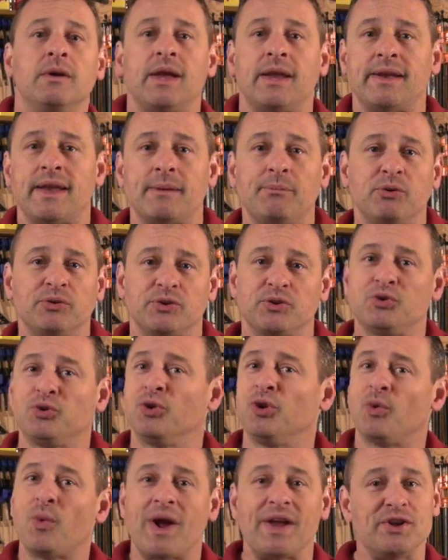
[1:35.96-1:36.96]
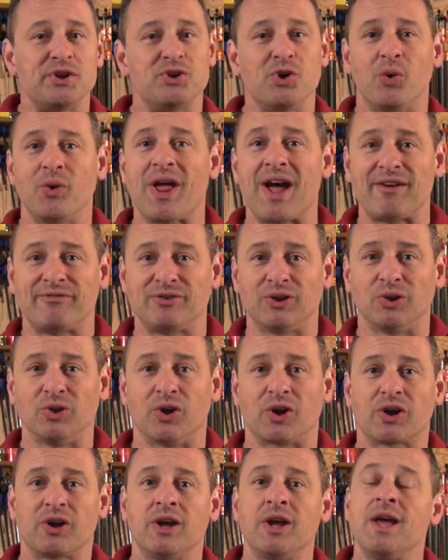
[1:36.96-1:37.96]
and then I put the tool away and you don't have to
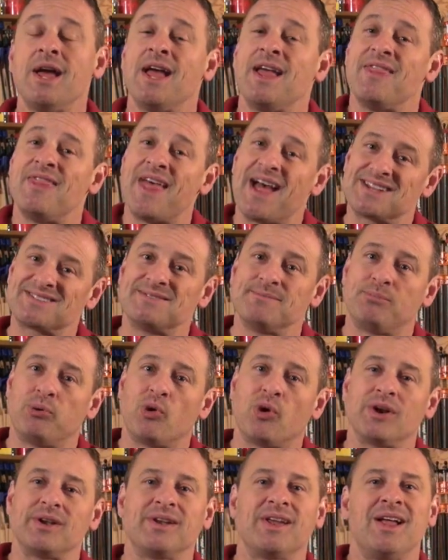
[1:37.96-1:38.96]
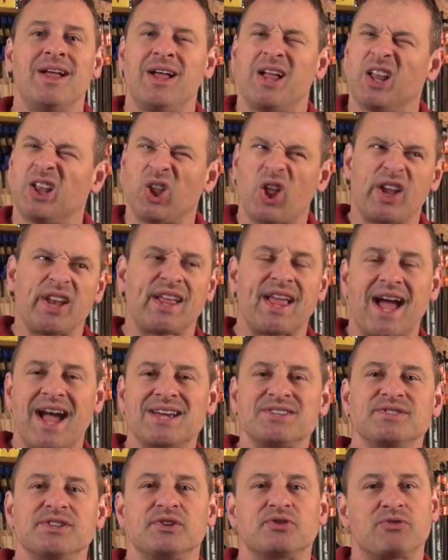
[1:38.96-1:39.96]
look. That's important. A lot of
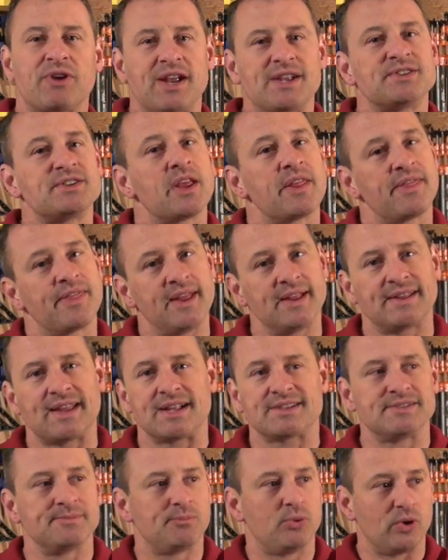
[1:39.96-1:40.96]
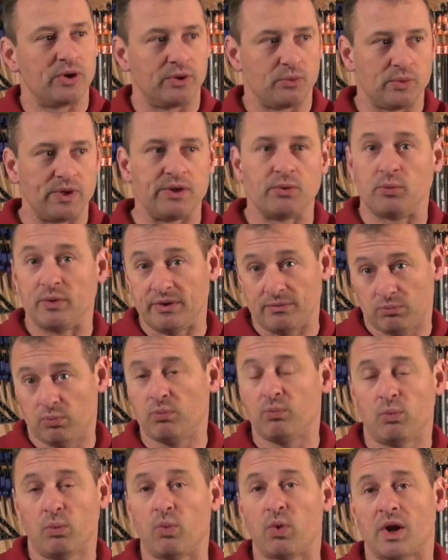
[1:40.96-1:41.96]
guys in the trades think that's important. We, we
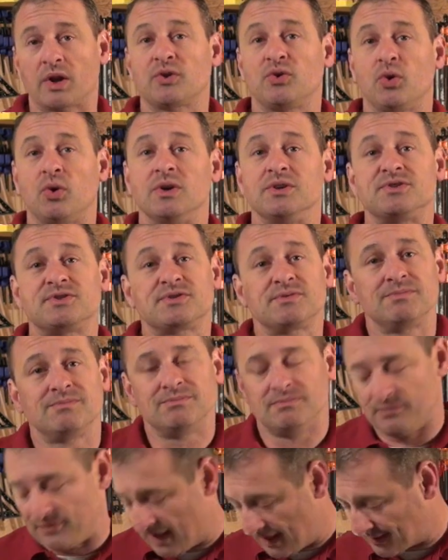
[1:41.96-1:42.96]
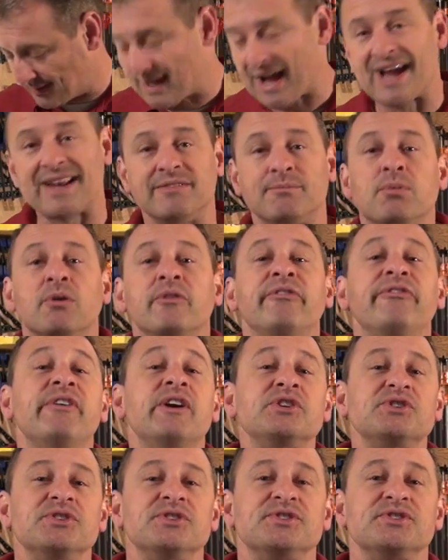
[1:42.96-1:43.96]
work towards that kind of
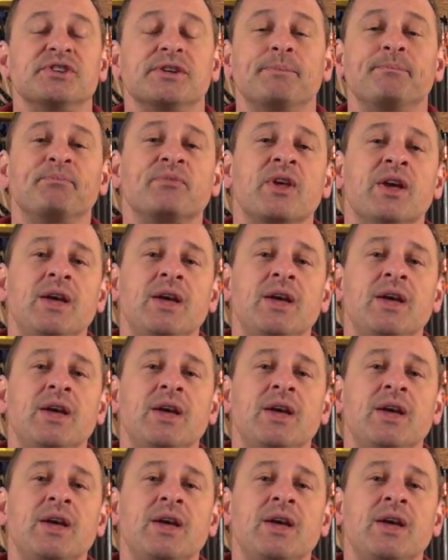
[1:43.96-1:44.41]
proficiency.